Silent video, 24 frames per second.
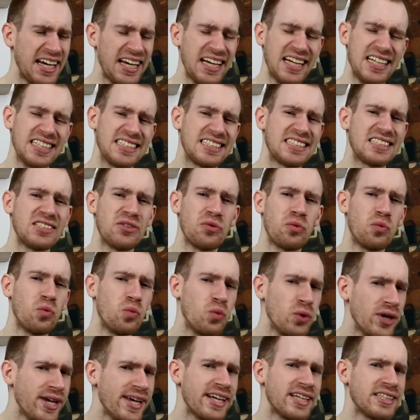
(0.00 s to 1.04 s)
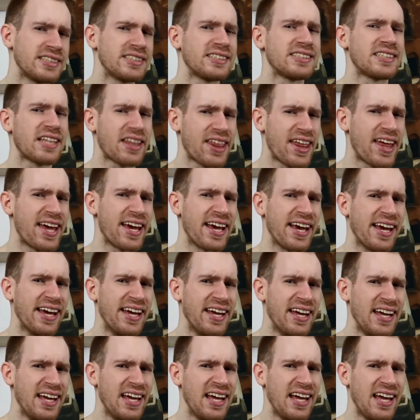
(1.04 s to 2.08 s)
is the weirdest thing
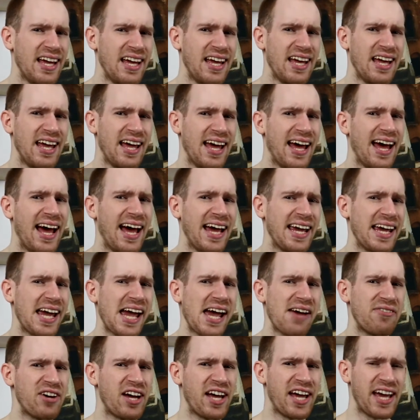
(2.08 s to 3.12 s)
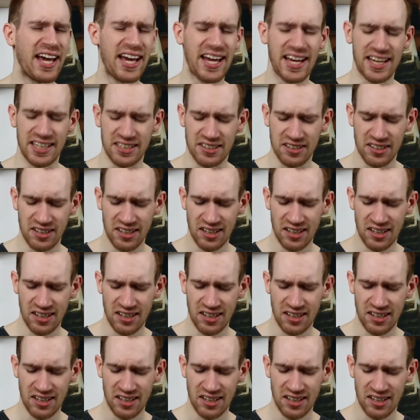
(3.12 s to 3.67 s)
I ever had.